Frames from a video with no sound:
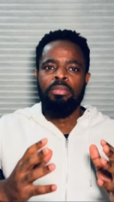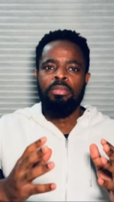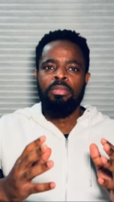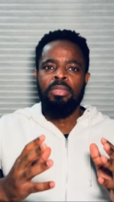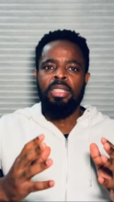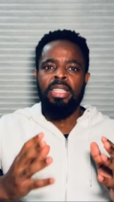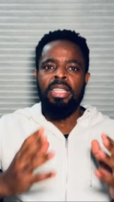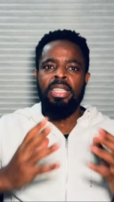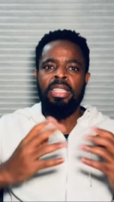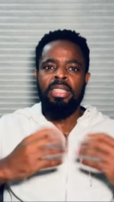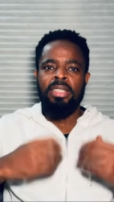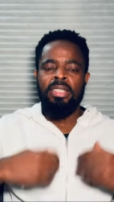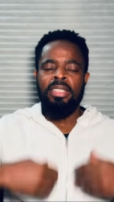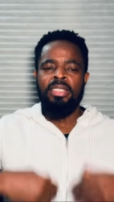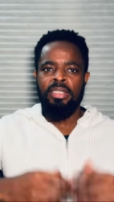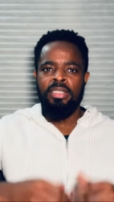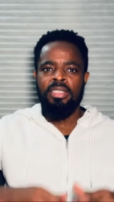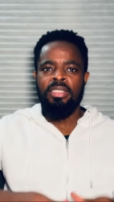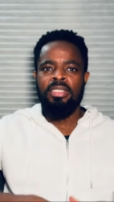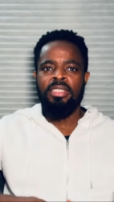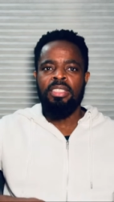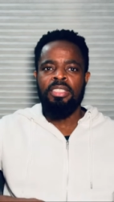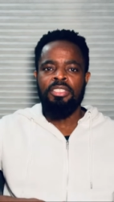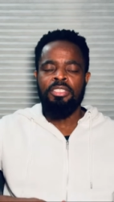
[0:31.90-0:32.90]

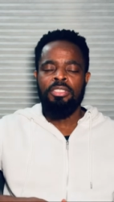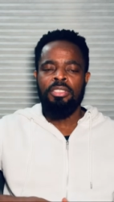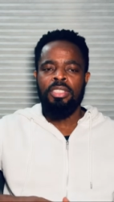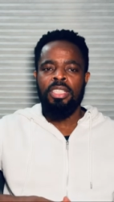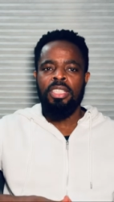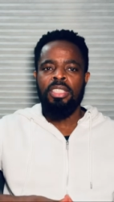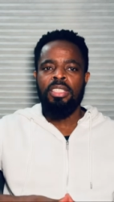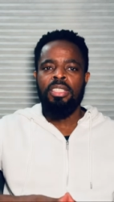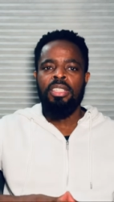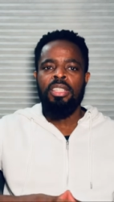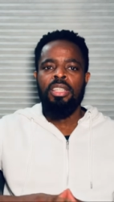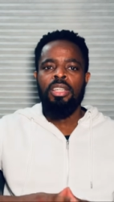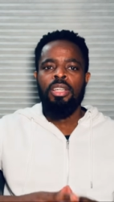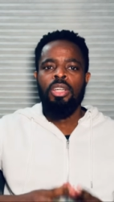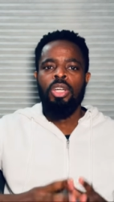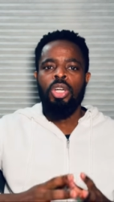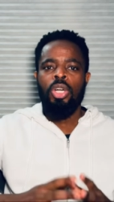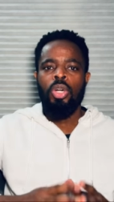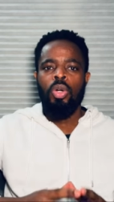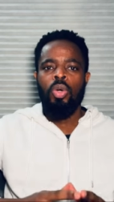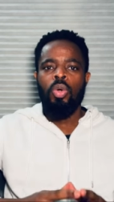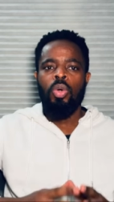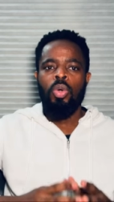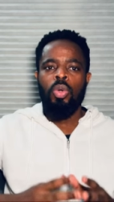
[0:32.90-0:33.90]
intestinal tract
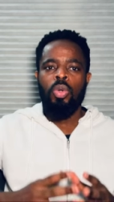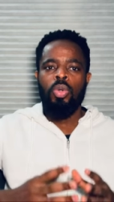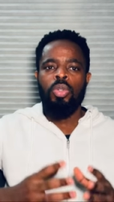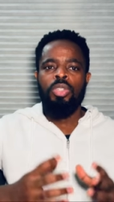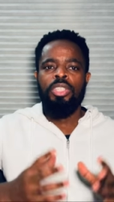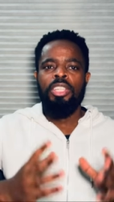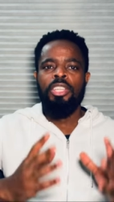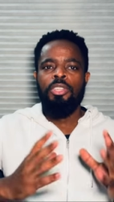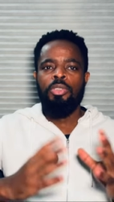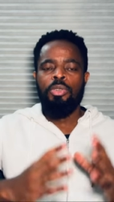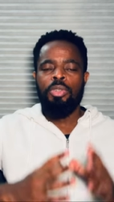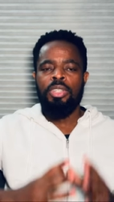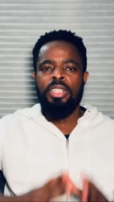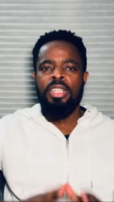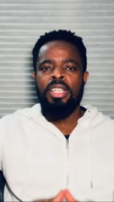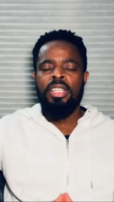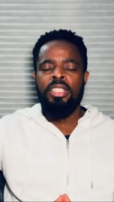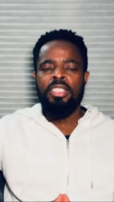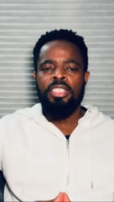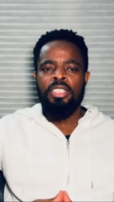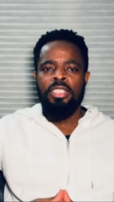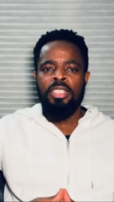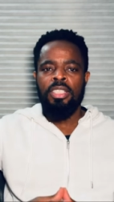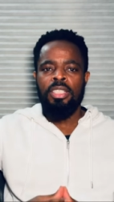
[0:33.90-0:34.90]
or the urinary
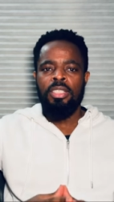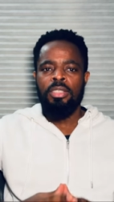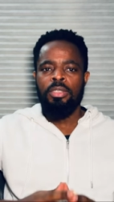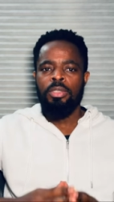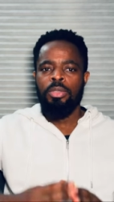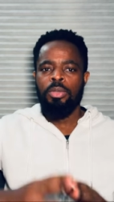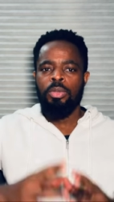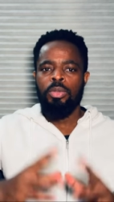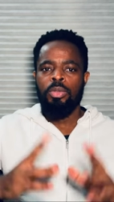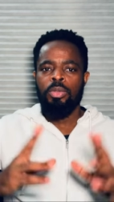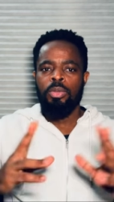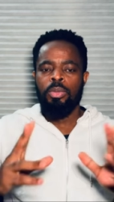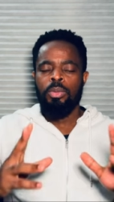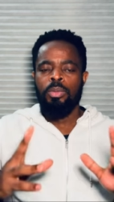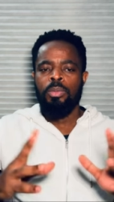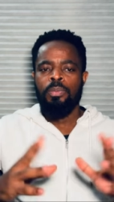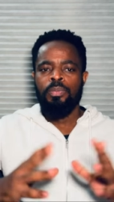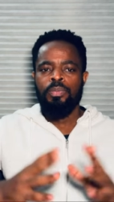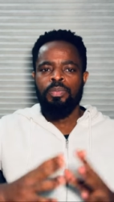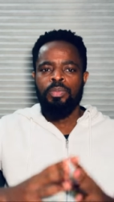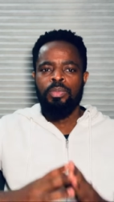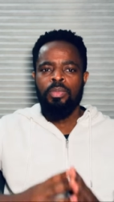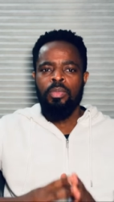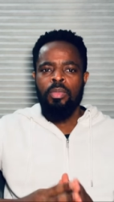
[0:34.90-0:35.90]
tract, so too.
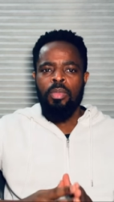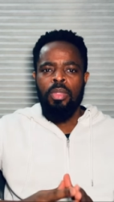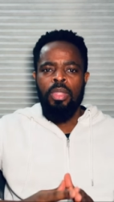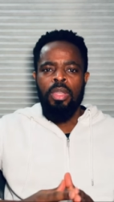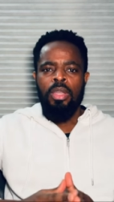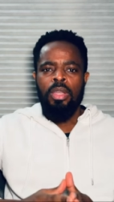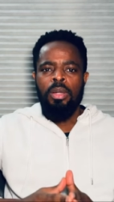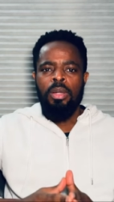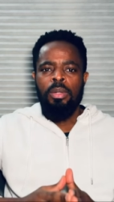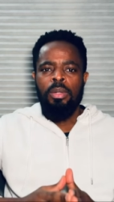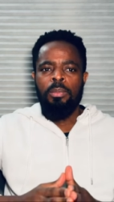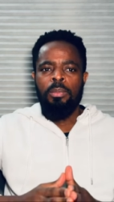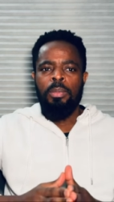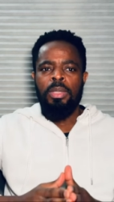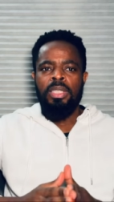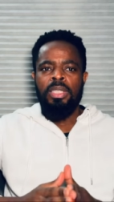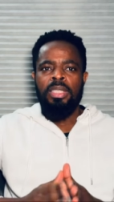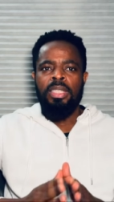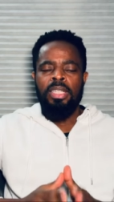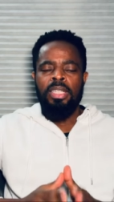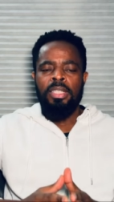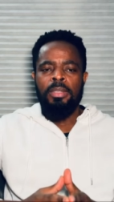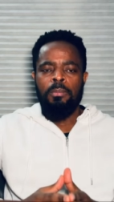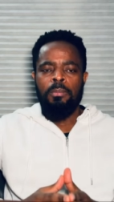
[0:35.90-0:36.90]
But
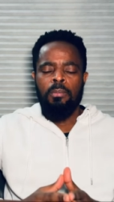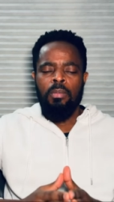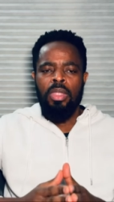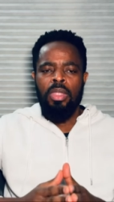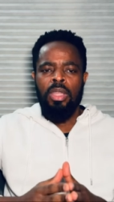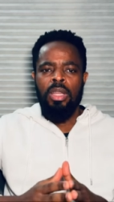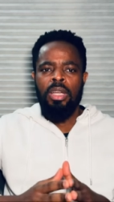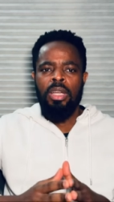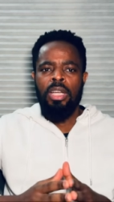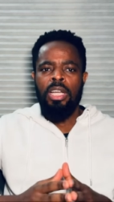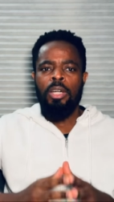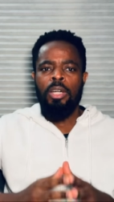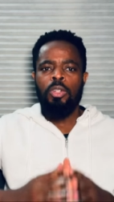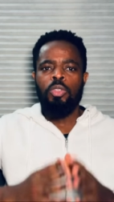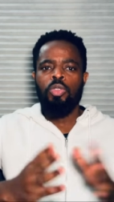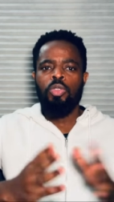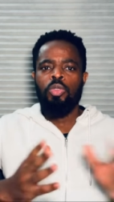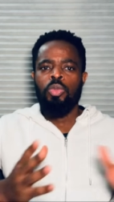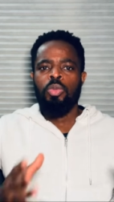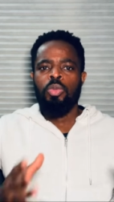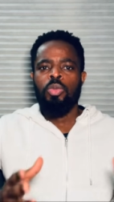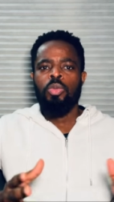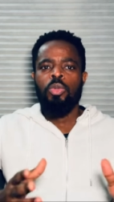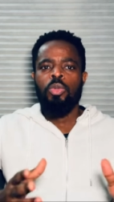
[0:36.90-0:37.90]
then, how do
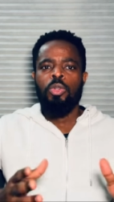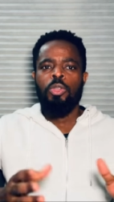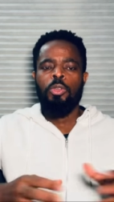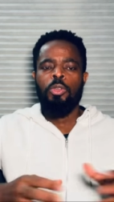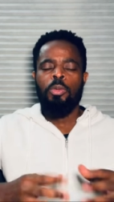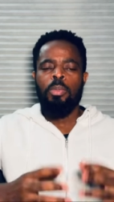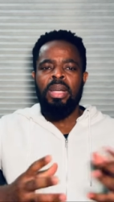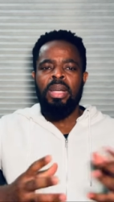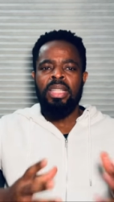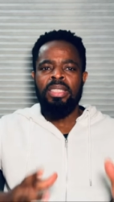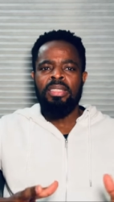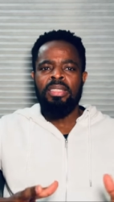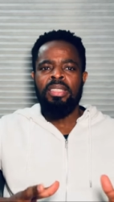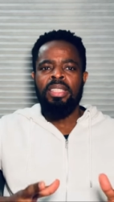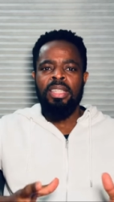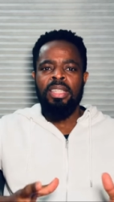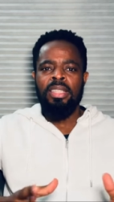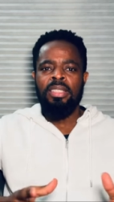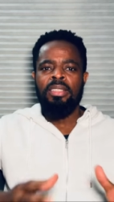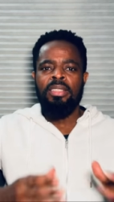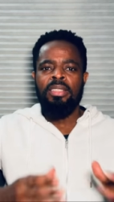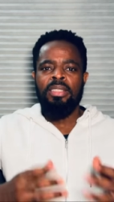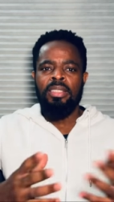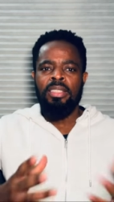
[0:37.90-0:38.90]
humans get
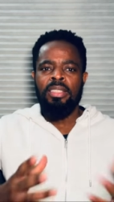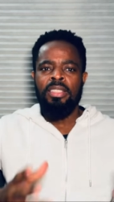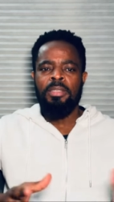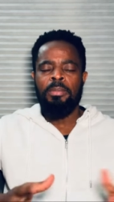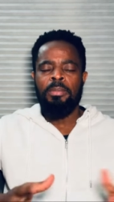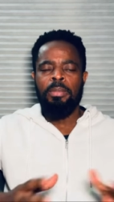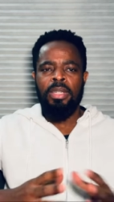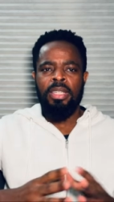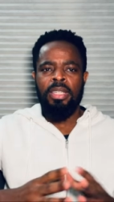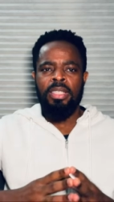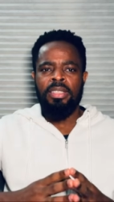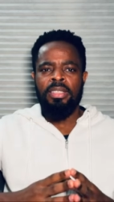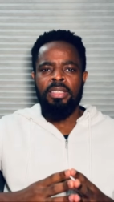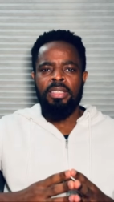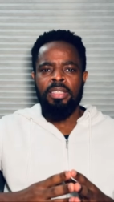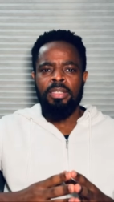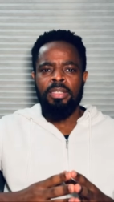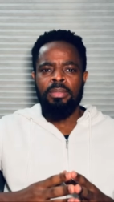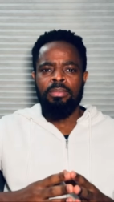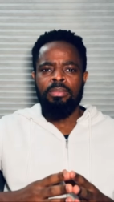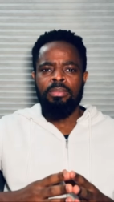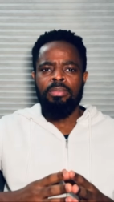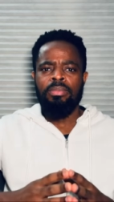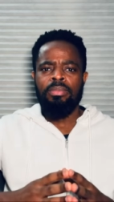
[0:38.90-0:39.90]
this parasite?
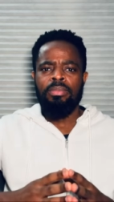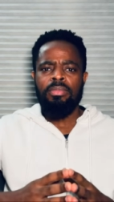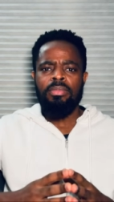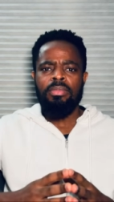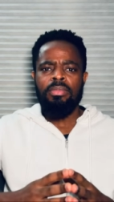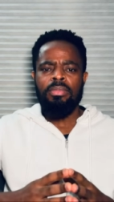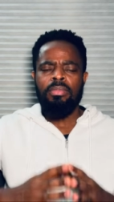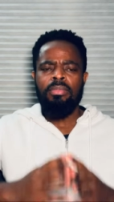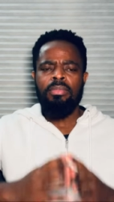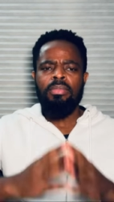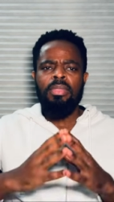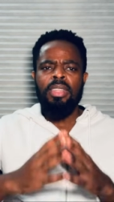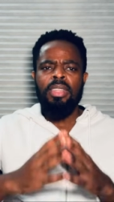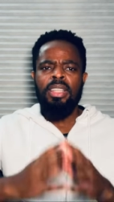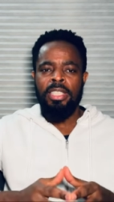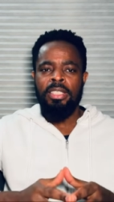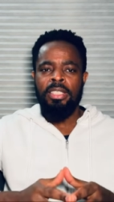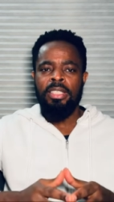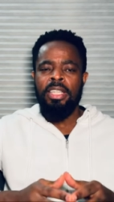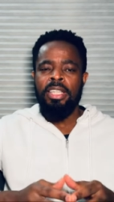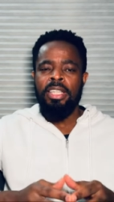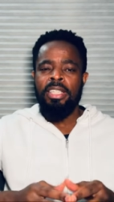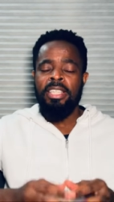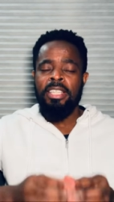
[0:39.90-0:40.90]

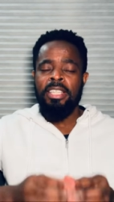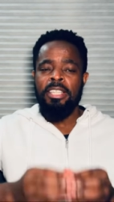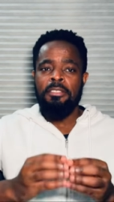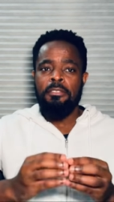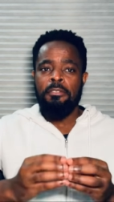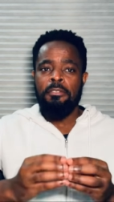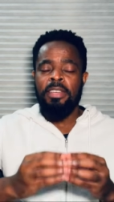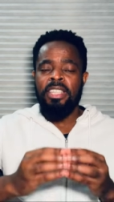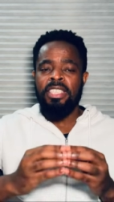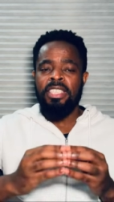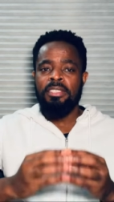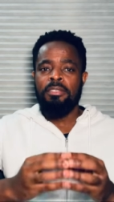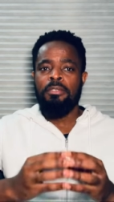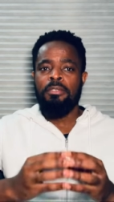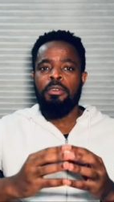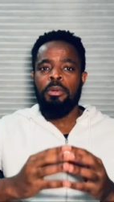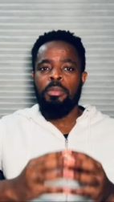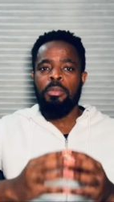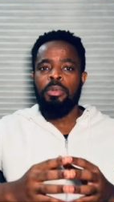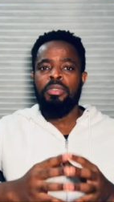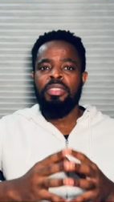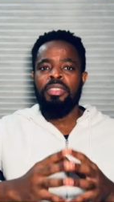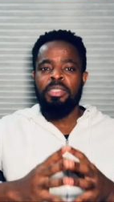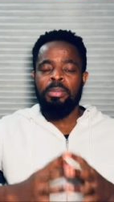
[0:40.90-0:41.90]
The infective form of
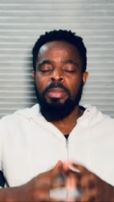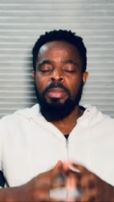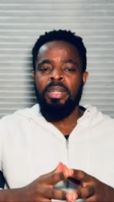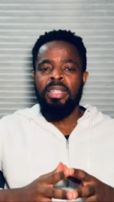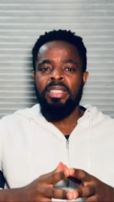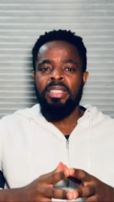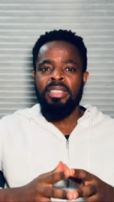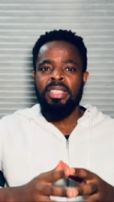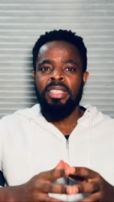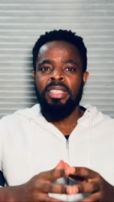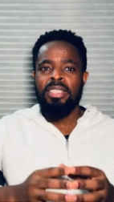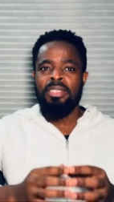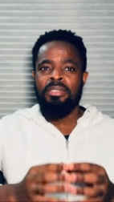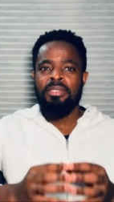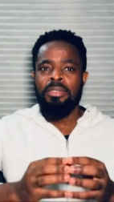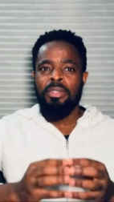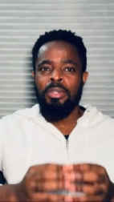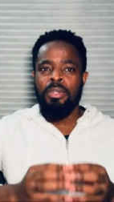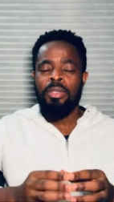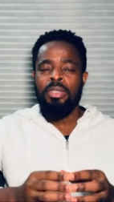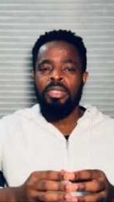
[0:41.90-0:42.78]
this parasite is found